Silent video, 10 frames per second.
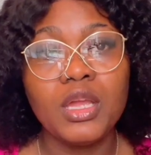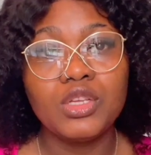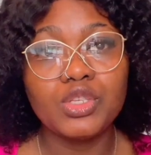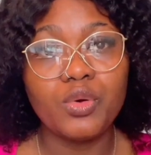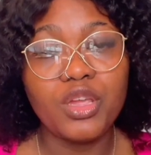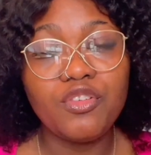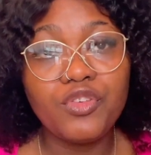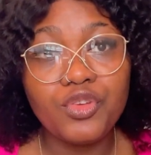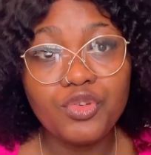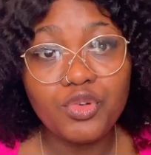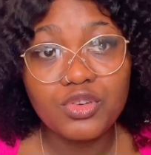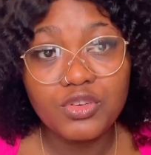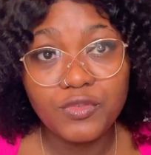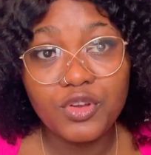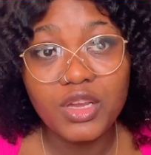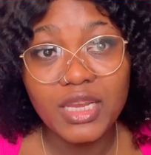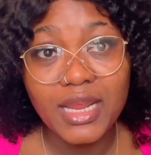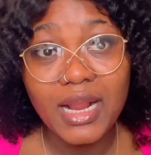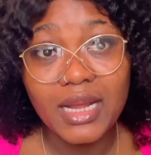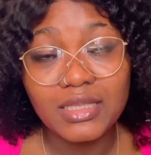So if you're in
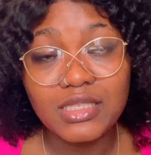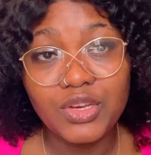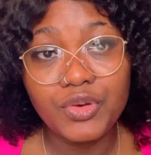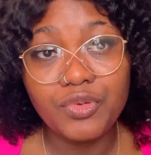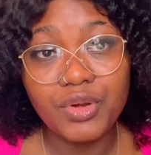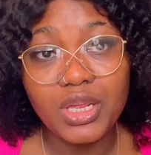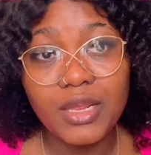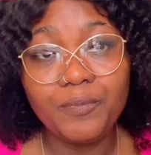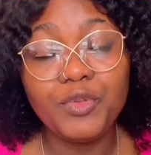that category,